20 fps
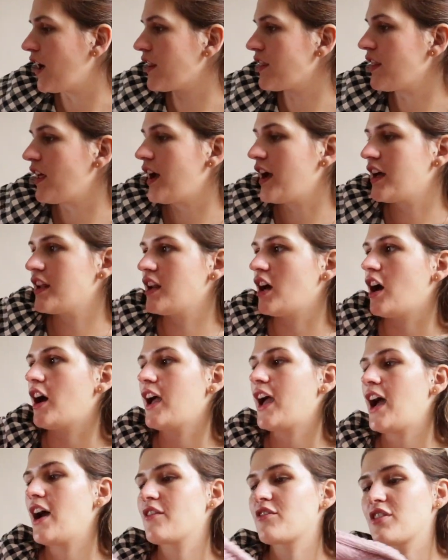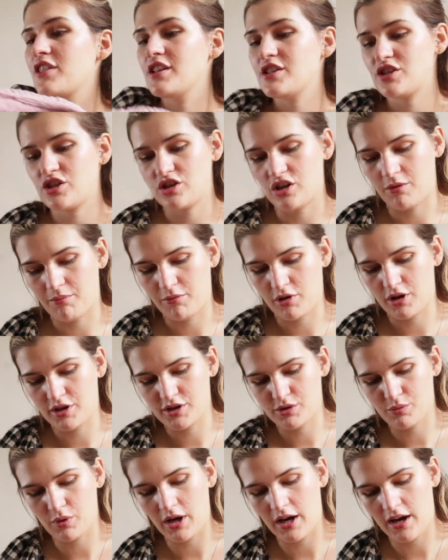And then I have this jumper
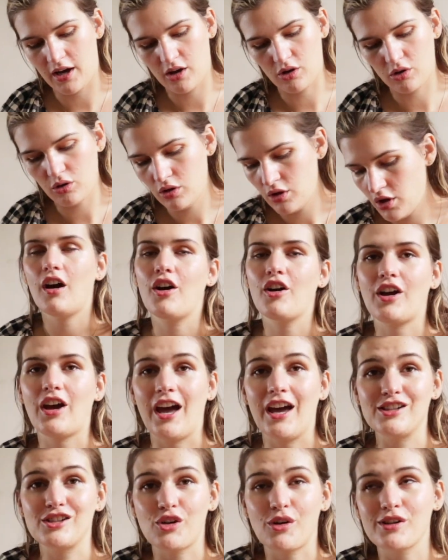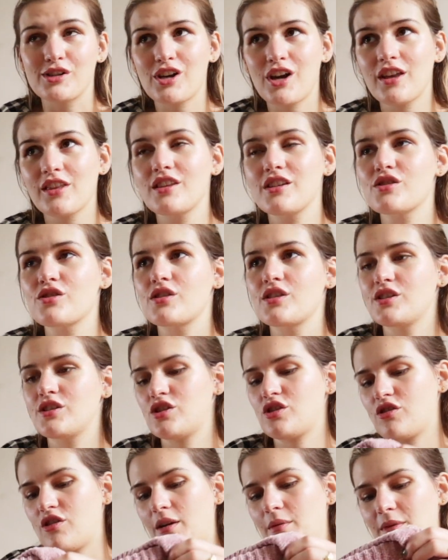as well. Okay, so I shared this on
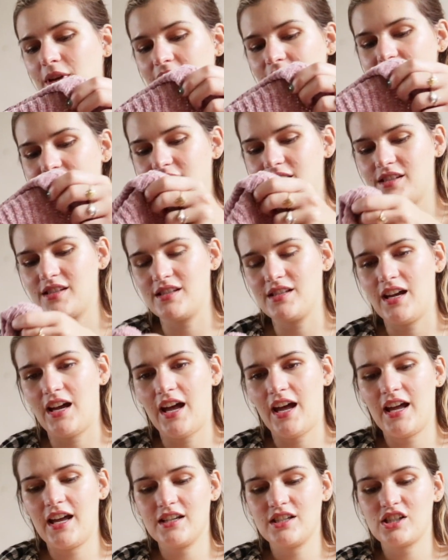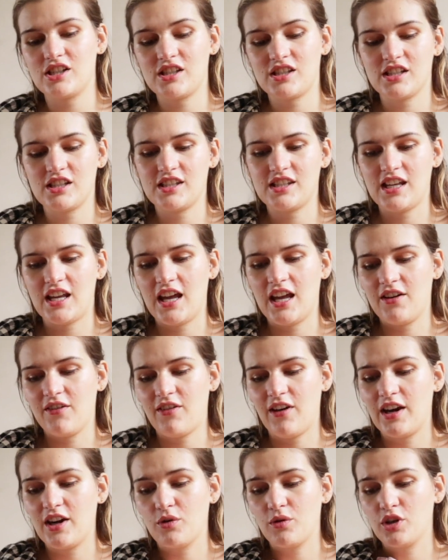Instagram yesterday just to see if
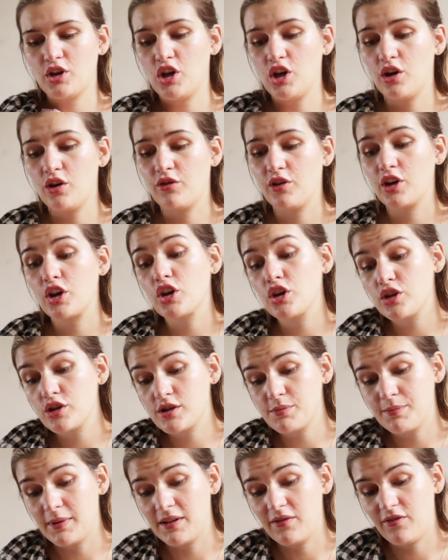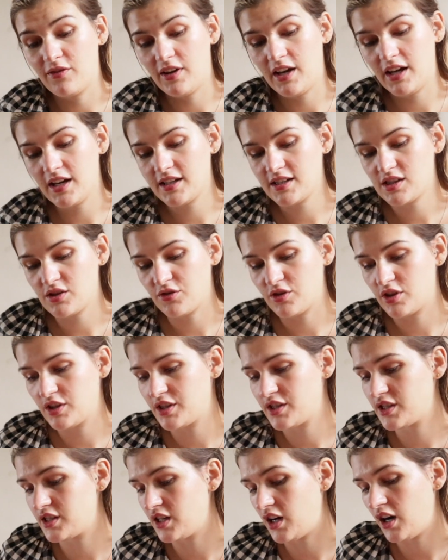anyone knew if it could be fixed for a
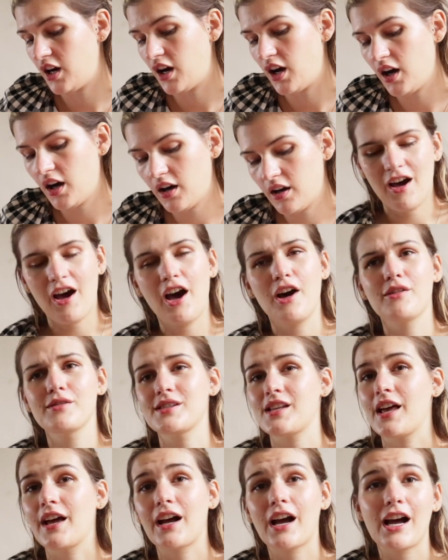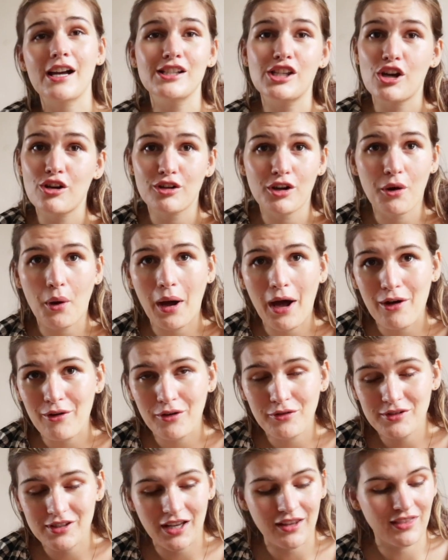start. I was like, I don't know how
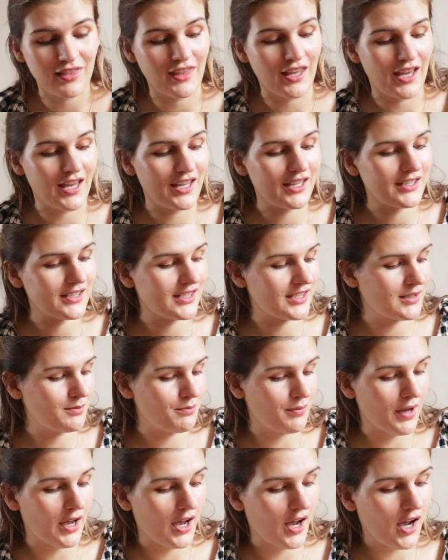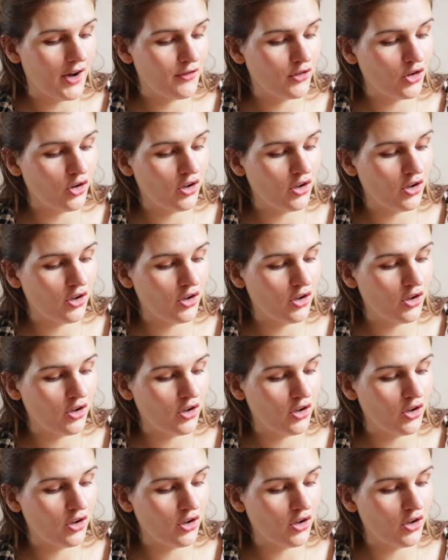I've done this, but I've